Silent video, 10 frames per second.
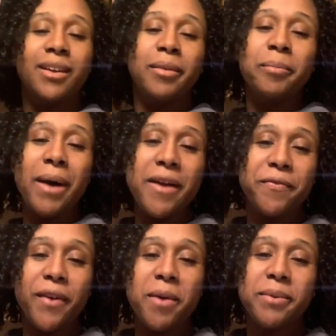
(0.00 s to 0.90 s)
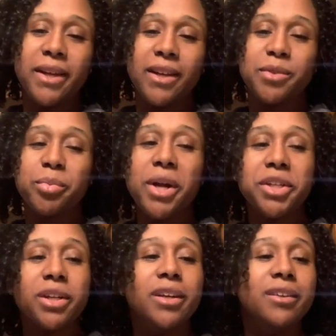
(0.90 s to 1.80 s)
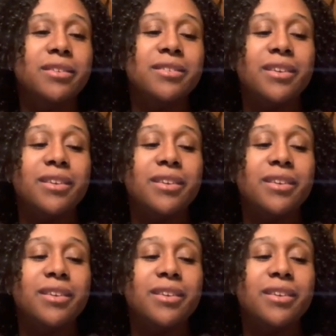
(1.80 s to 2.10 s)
My Family Expressions.